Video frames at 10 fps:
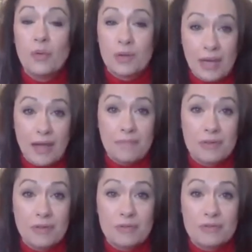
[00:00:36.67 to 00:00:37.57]
when I
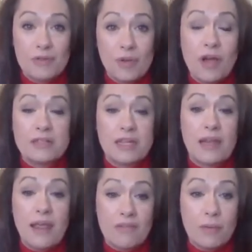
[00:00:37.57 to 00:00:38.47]
upload new
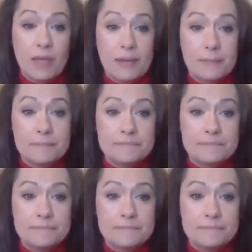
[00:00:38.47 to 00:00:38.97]
content every week.